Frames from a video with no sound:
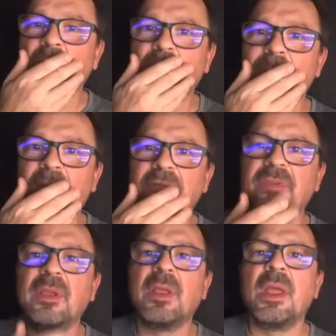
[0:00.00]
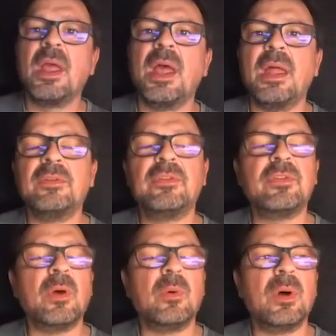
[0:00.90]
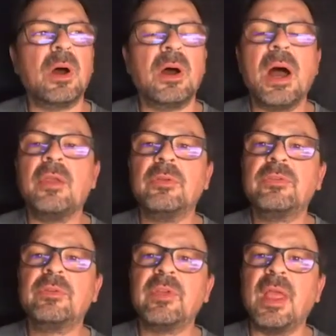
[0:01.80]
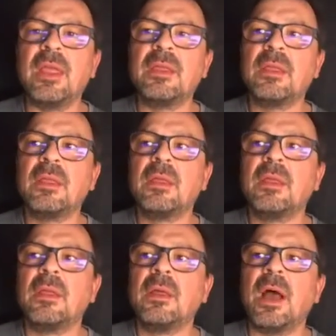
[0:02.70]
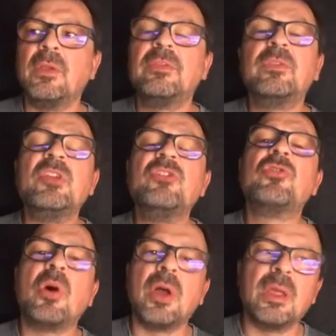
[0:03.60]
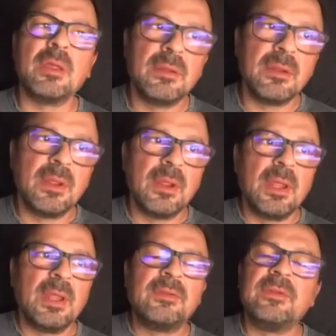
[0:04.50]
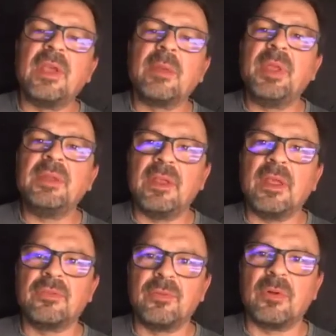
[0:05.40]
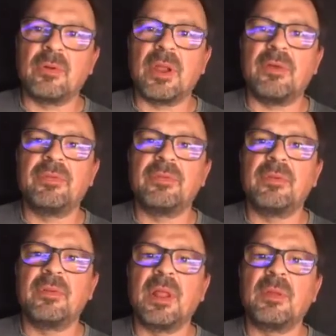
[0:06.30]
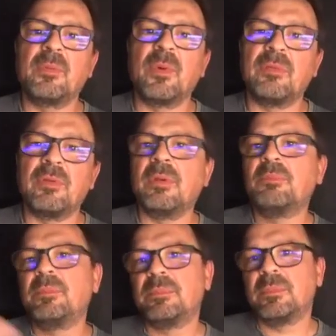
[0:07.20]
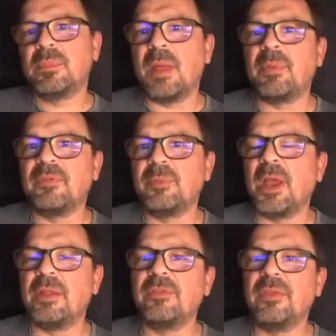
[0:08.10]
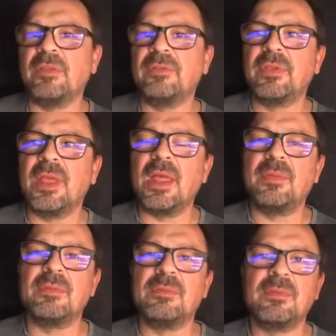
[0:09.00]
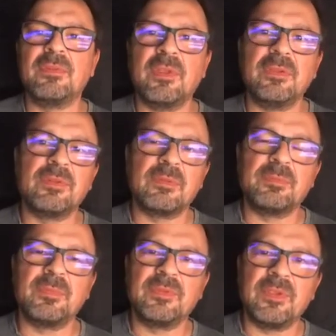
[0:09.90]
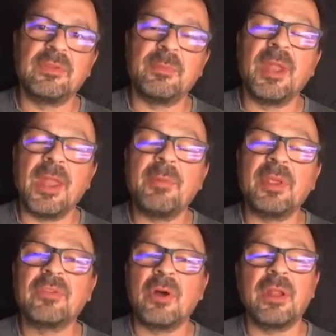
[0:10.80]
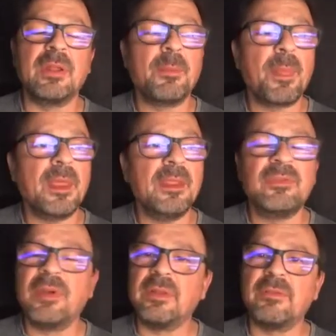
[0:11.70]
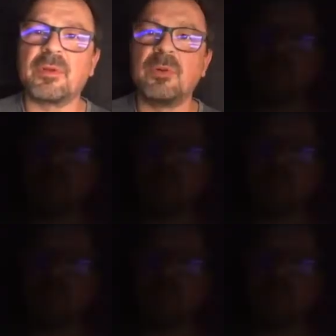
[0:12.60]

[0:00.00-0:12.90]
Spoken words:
with a mask, and so I used to enjoy to take BTS photographs, like whatever happens behind the scenes. And since the pandemic started, it's very difficult